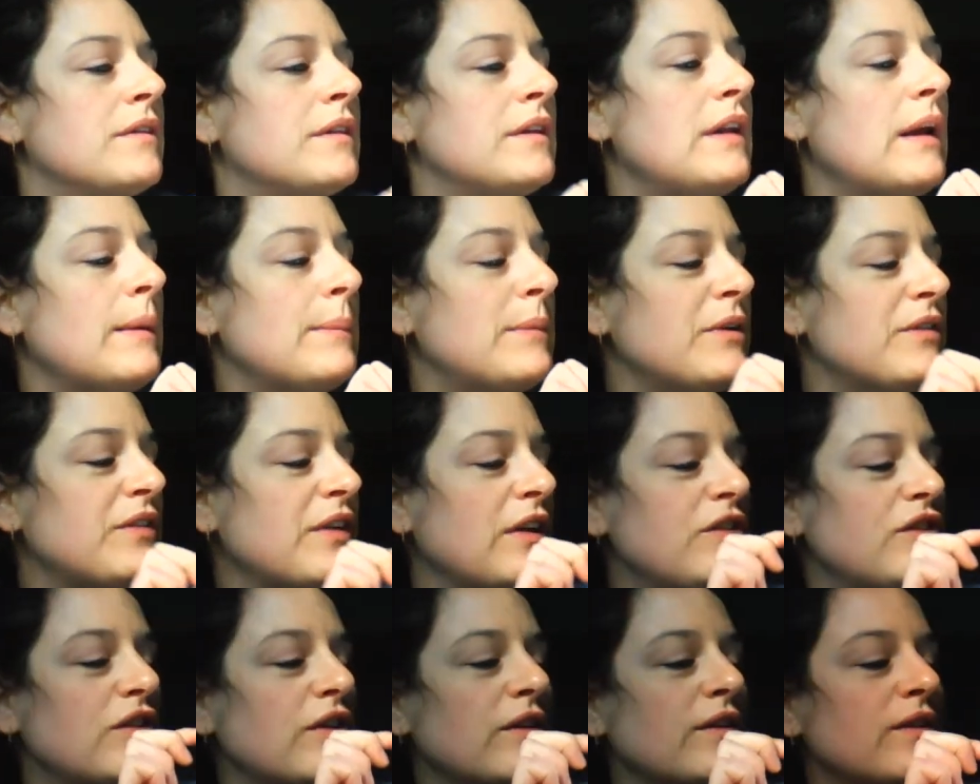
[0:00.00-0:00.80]
The numbers
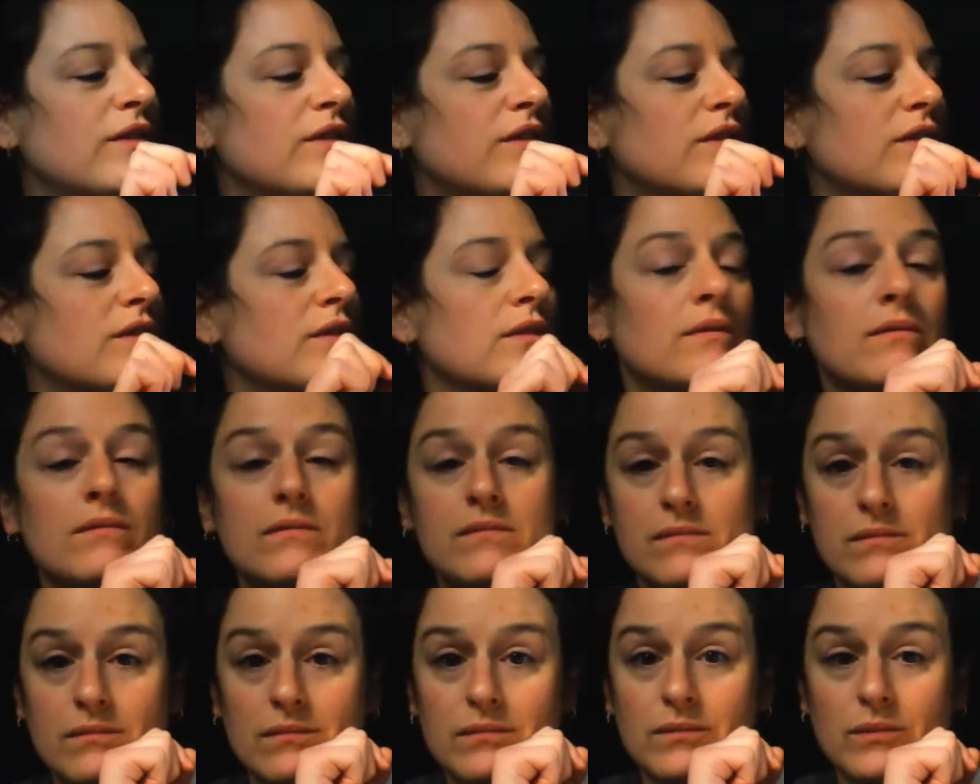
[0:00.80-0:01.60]
I chose
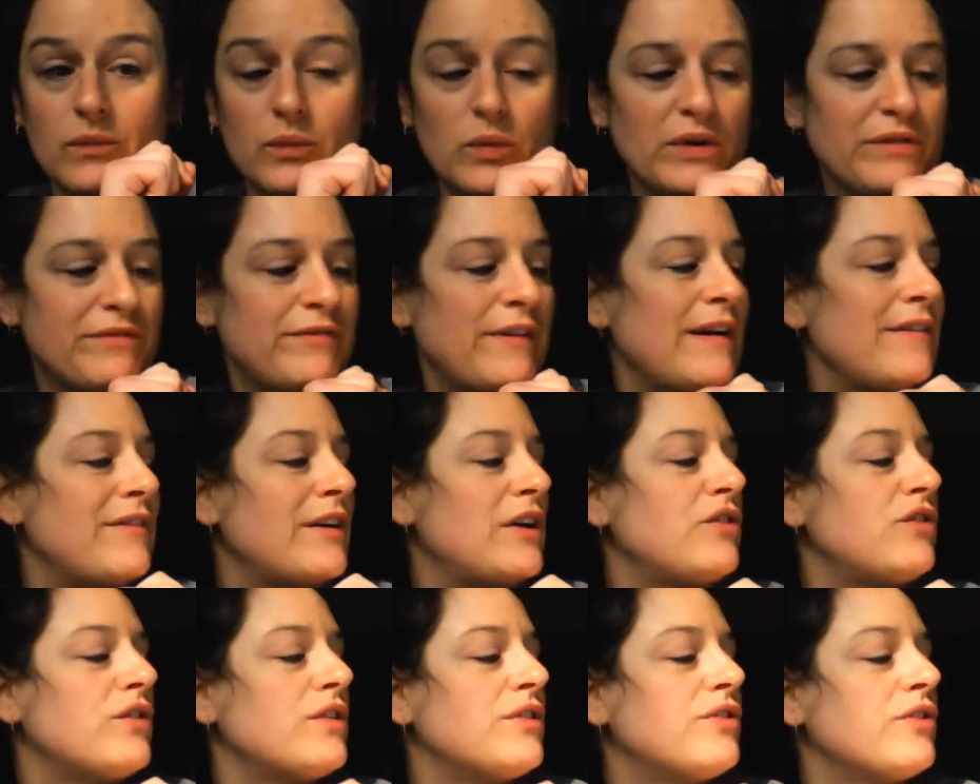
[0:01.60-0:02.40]
were
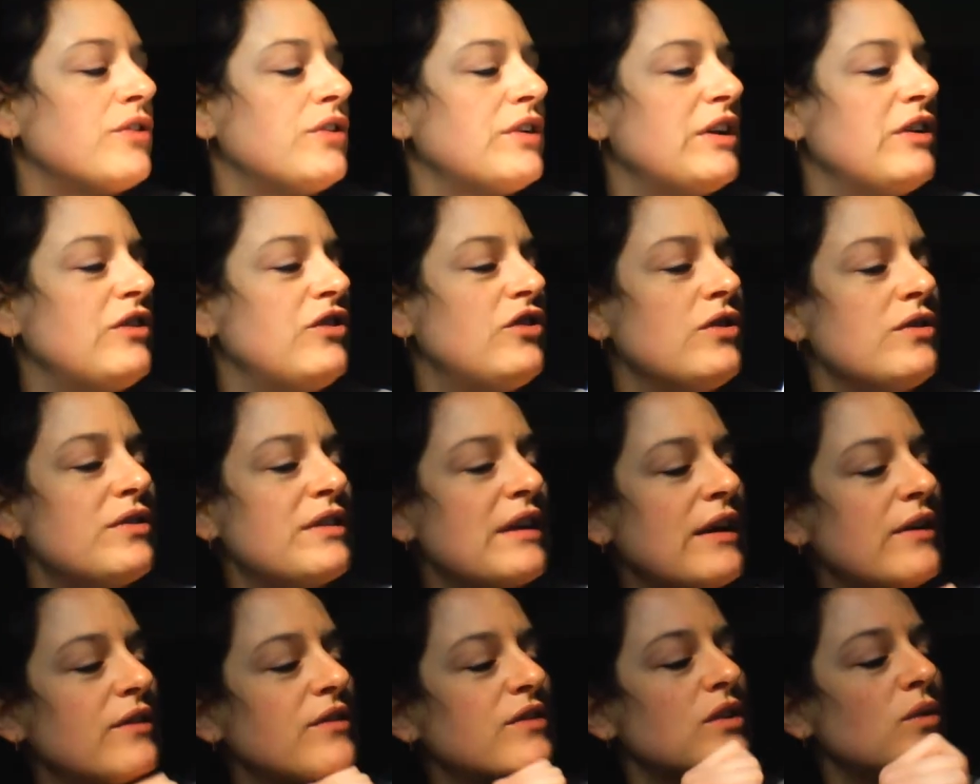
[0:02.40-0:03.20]

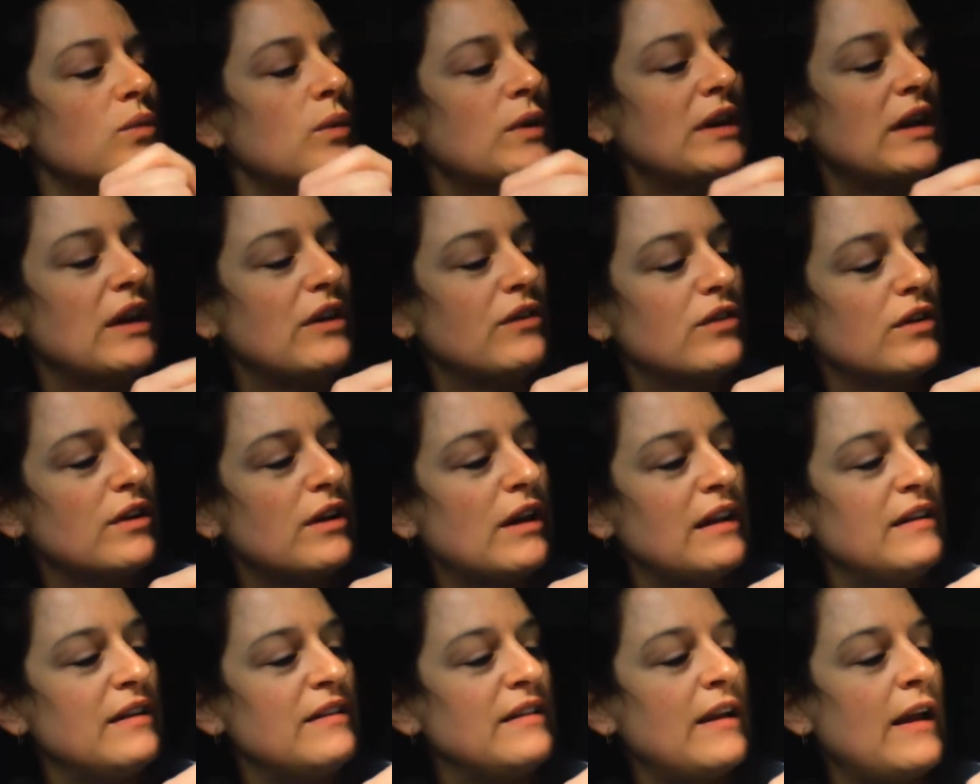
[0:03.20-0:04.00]

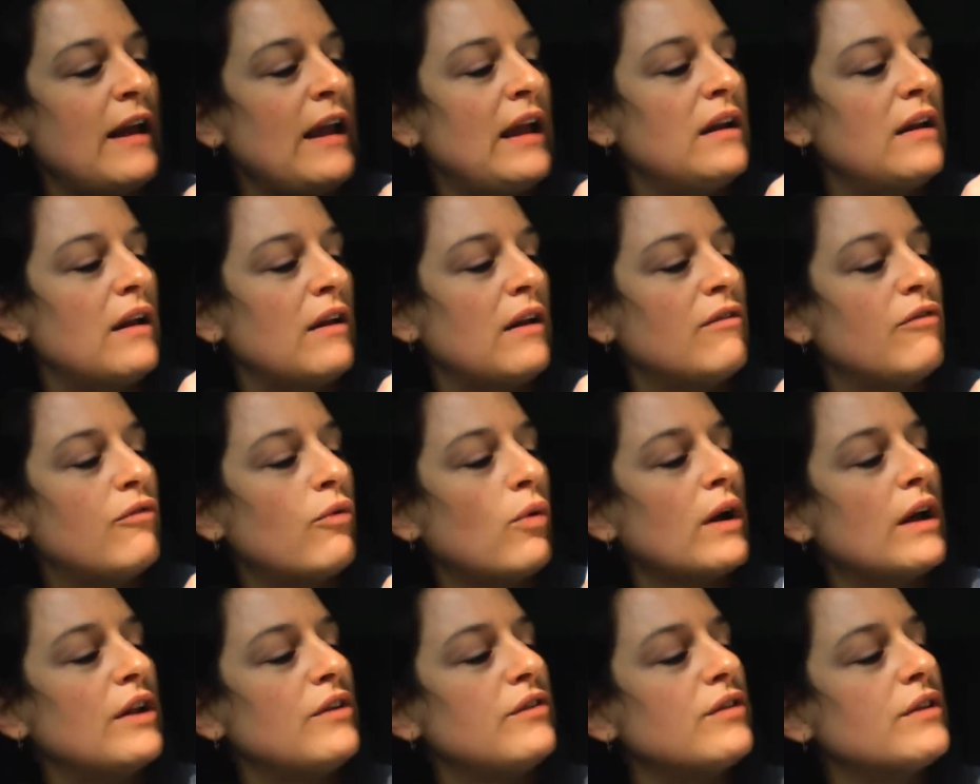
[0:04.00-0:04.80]
532,198 and
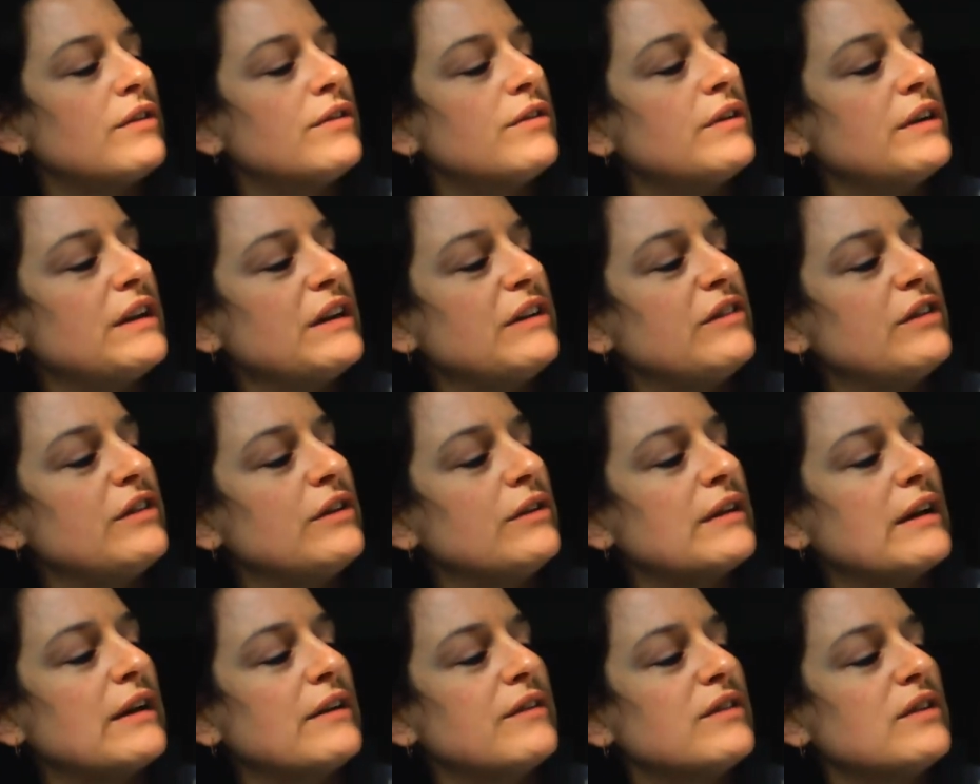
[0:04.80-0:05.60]

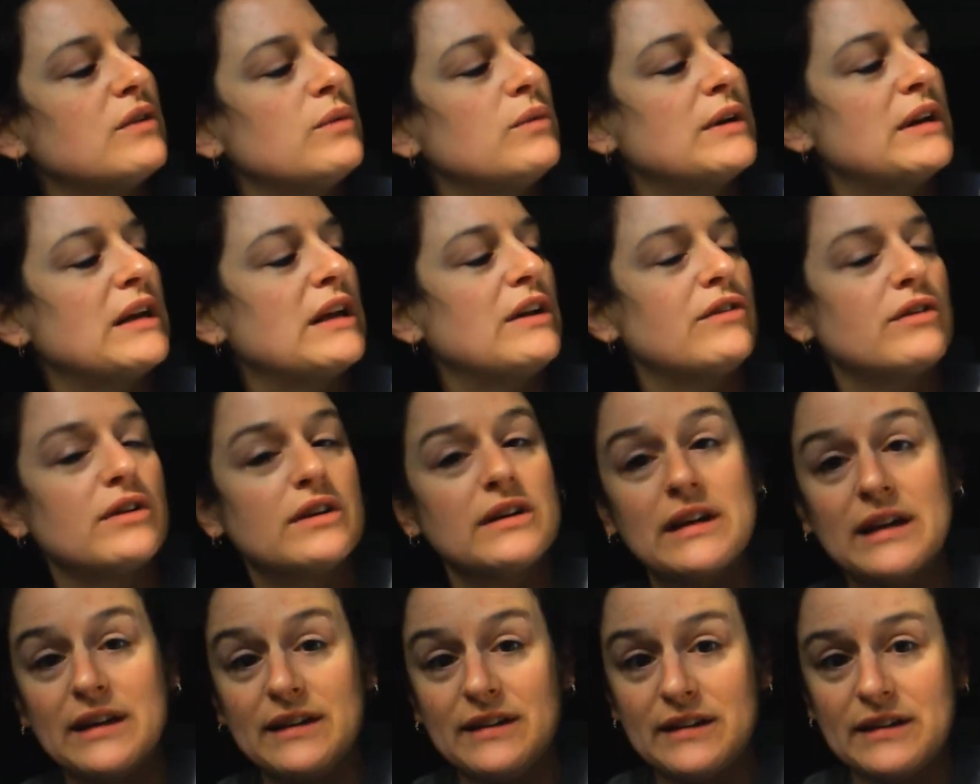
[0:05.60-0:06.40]

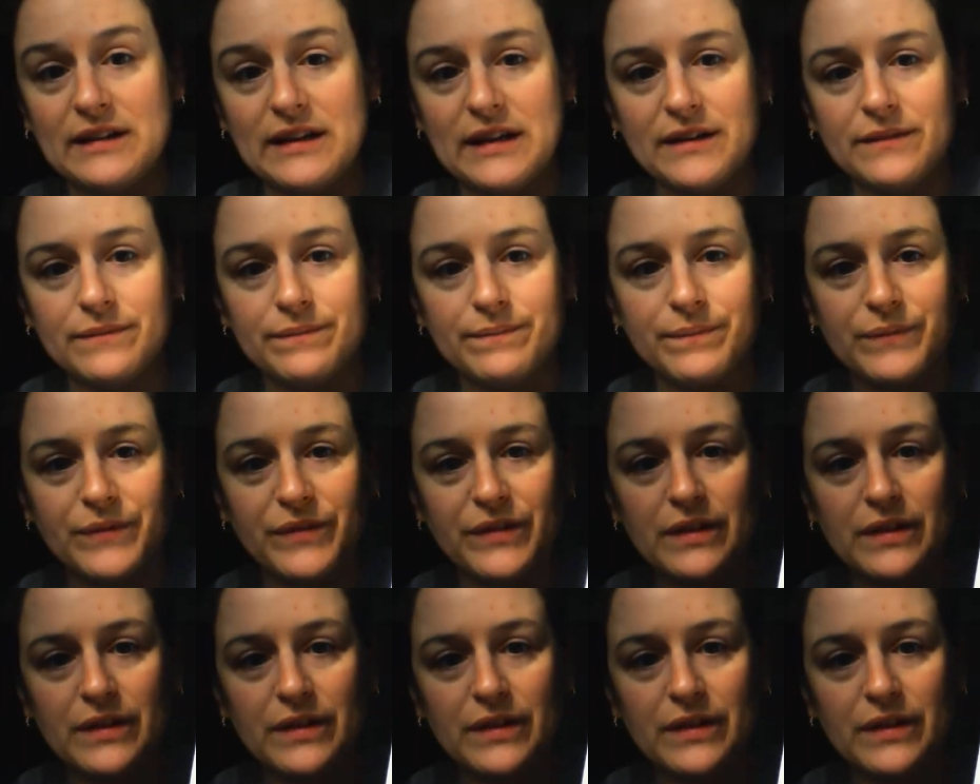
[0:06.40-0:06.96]
432,198.